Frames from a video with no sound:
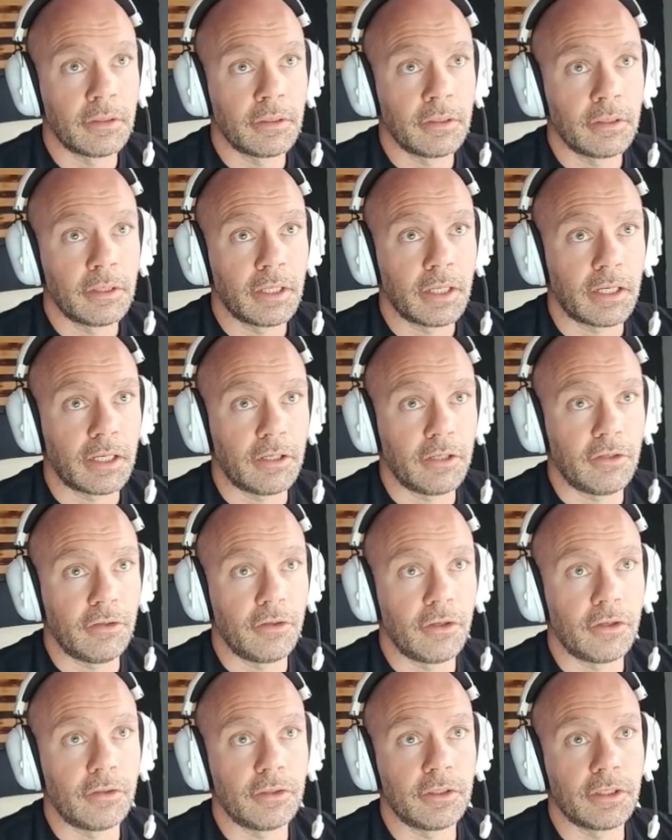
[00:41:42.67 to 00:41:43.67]
How do you
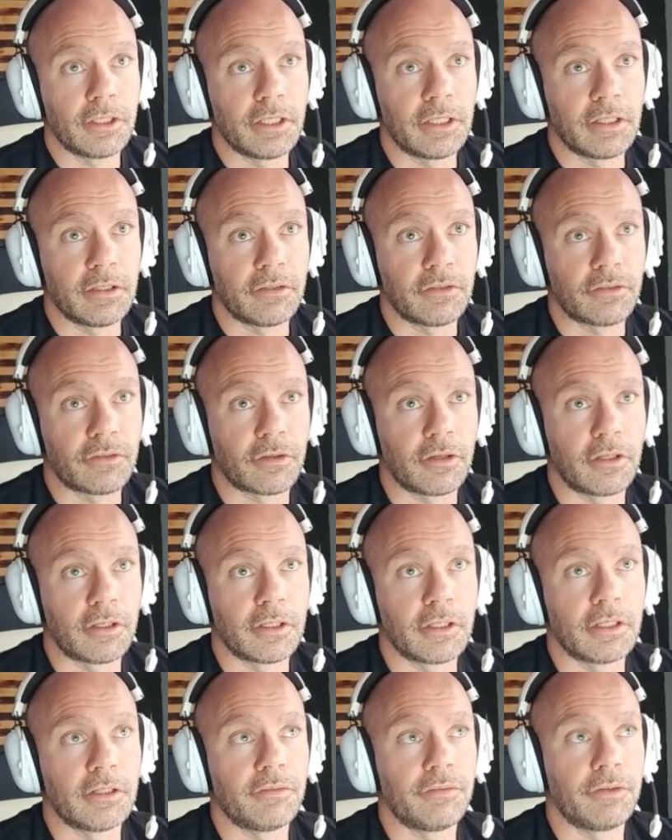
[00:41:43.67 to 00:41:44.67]
know you're getting
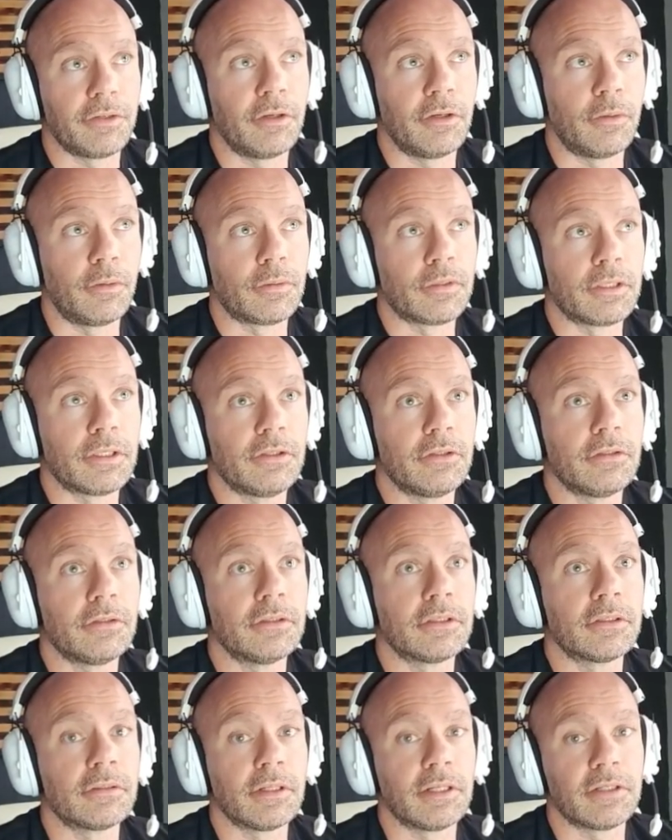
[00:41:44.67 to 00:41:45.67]
stronger if you're only
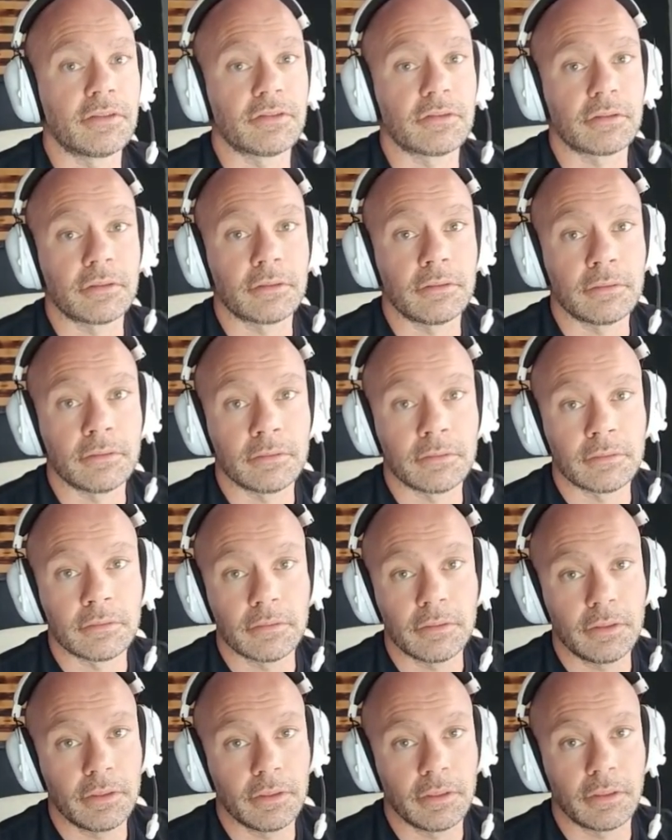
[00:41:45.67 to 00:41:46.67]
doing wrestling?
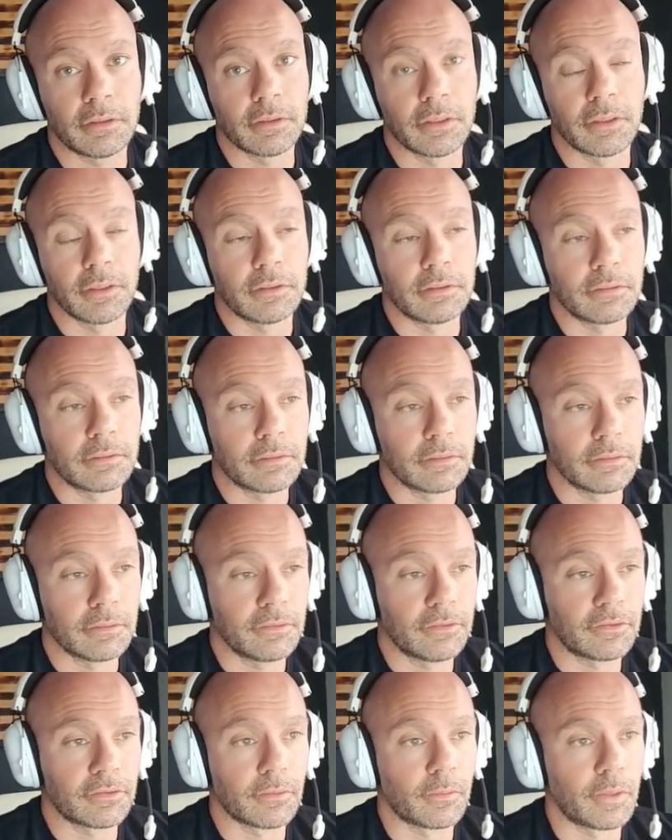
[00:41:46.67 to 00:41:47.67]
You don't know. It's
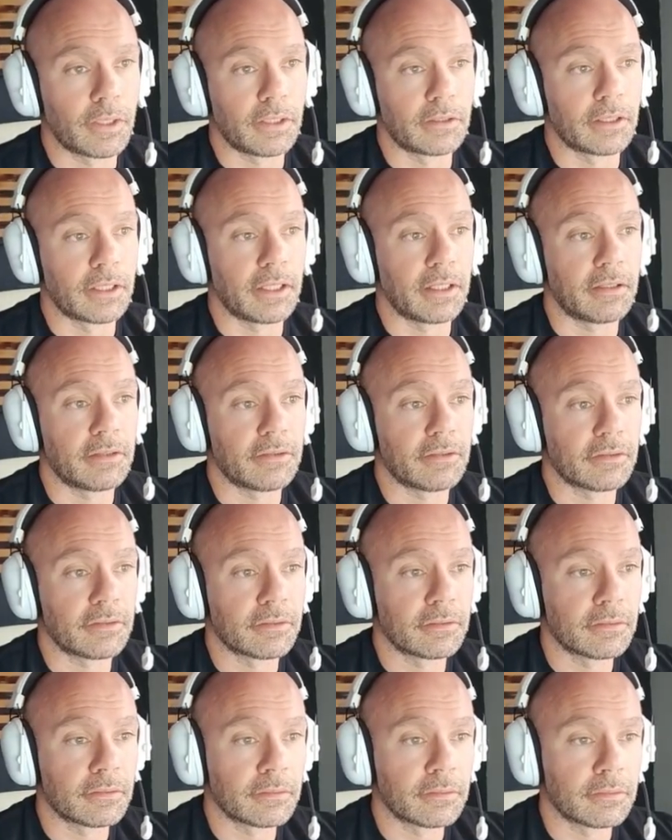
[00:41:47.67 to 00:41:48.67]
just a wild guess.
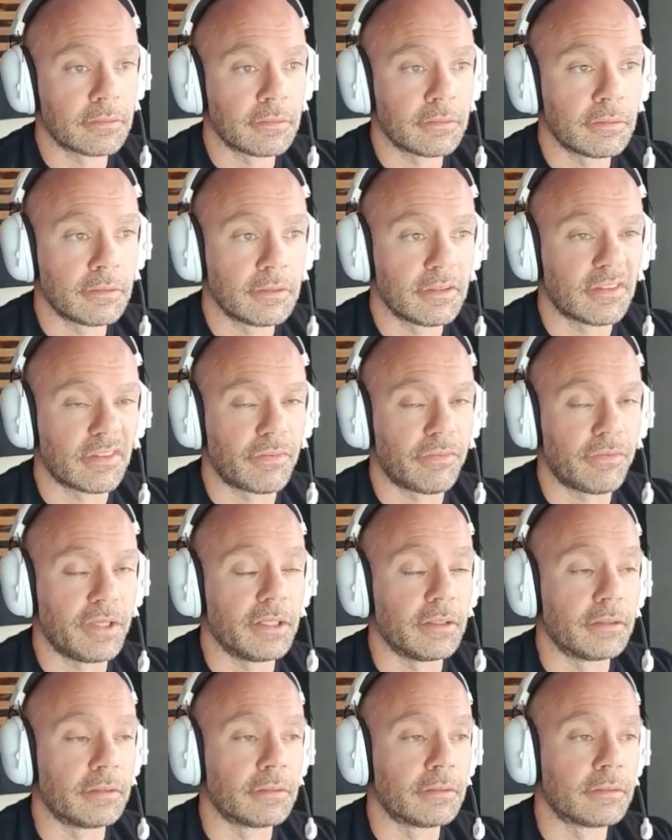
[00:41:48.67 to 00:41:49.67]
It's a
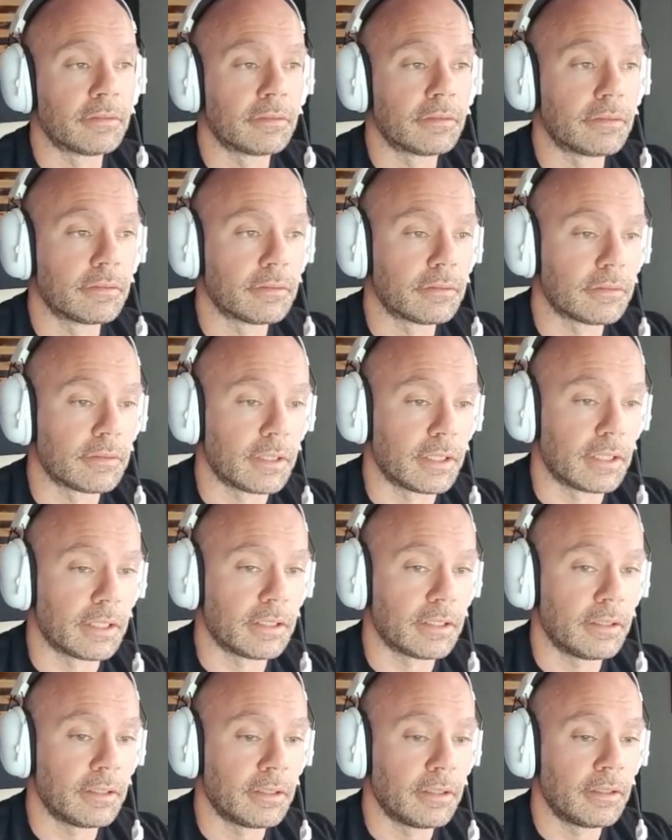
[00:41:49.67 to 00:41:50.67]
feel,
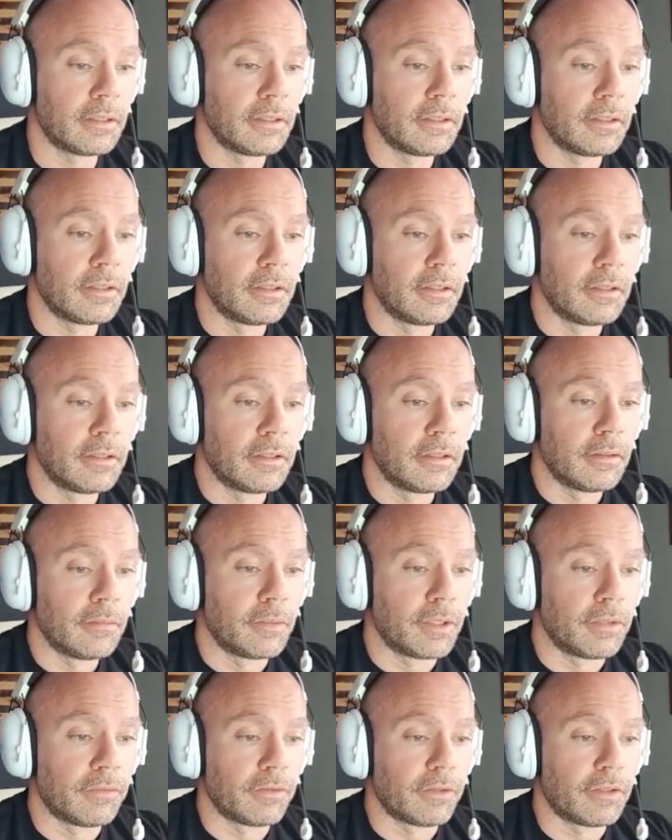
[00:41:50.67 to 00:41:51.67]
right?
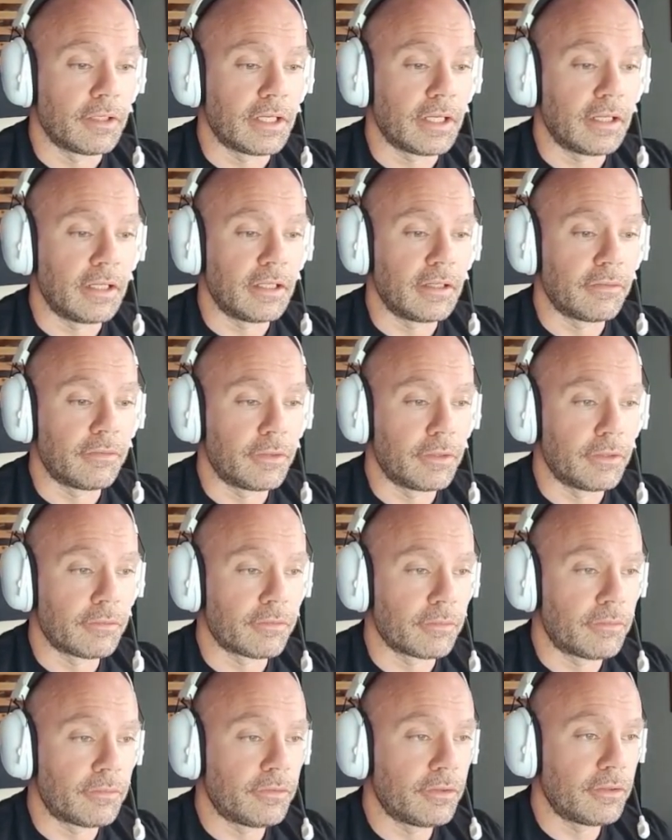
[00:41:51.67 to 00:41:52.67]
But if your deadlift went
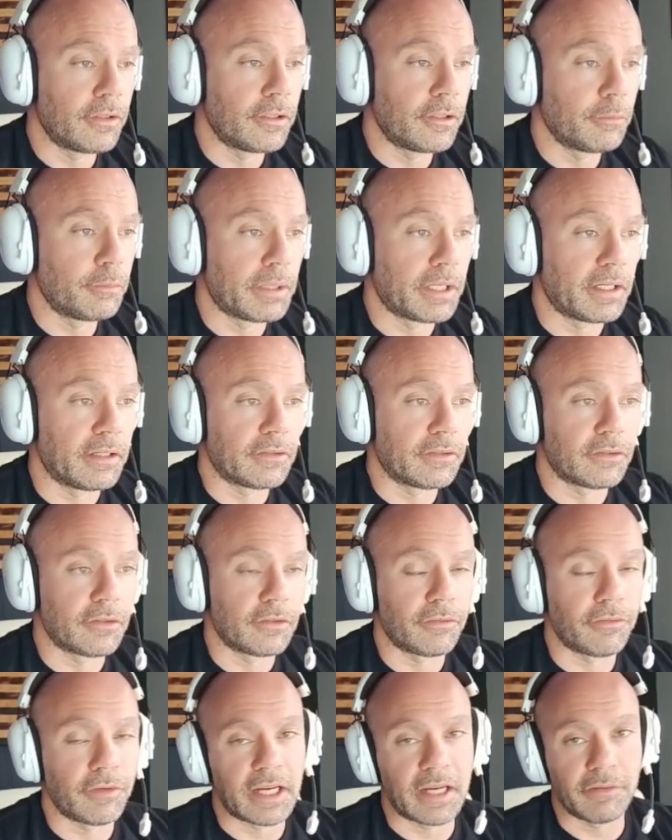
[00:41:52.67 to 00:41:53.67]
from 200 pounds to
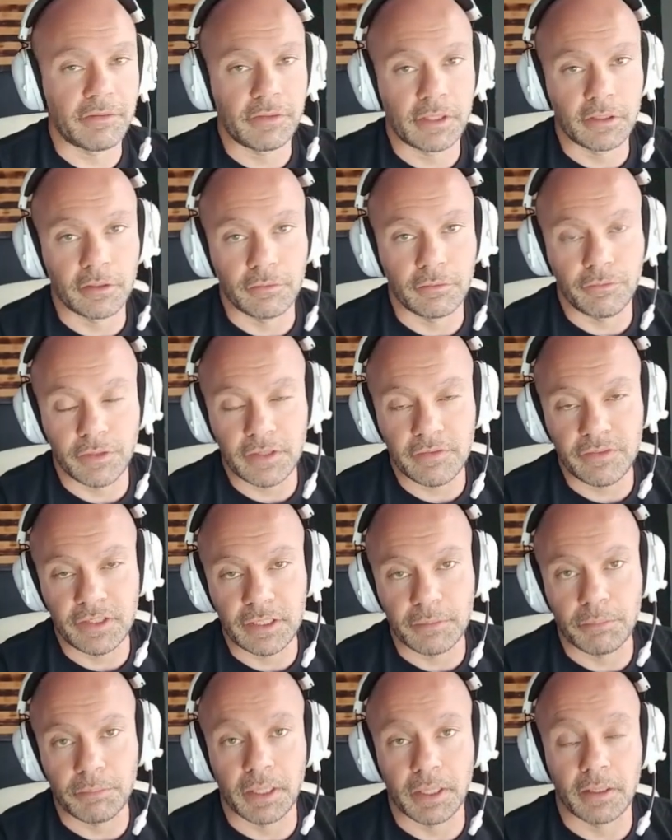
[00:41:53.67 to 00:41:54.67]

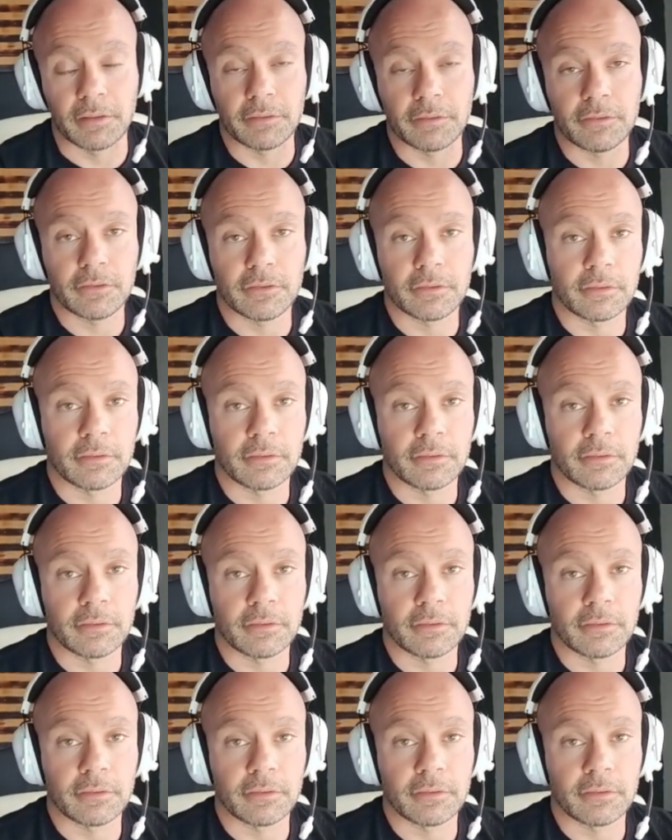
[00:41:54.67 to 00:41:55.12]
550 pounds,